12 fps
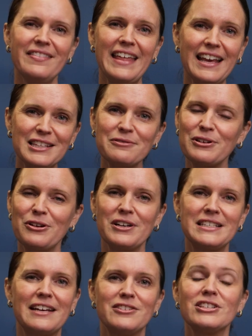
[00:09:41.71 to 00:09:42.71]
Thanks for your
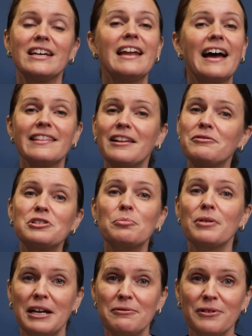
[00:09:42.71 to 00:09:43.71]
attention. I'd love to
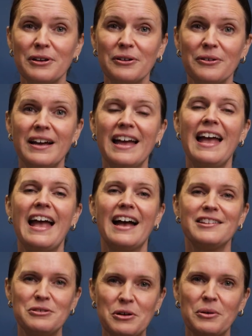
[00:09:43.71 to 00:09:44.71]
pray for you
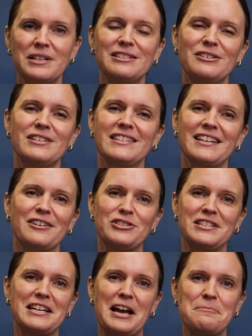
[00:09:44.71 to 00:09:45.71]
as you go into your
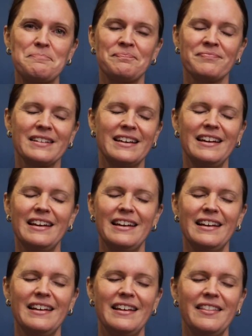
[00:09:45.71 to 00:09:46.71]
discussion time.
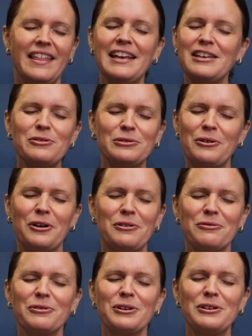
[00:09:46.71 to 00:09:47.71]
Thank you,
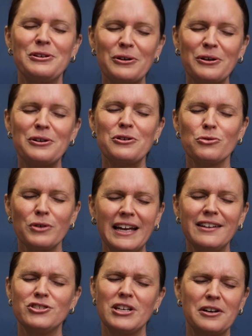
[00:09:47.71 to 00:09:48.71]
Lord, for your
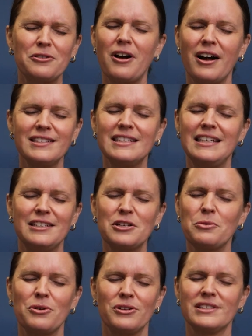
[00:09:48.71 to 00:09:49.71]
great generosity
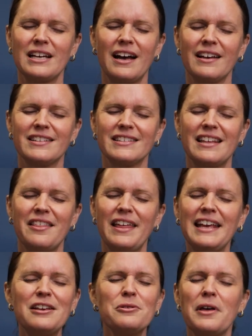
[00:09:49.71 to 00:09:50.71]
towards us.
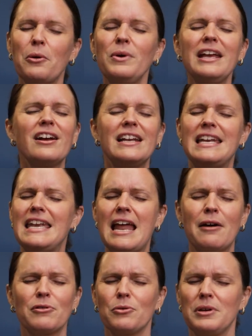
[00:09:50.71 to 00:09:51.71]
Thank you that we could
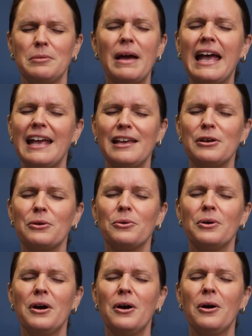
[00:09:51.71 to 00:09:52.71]
never repay you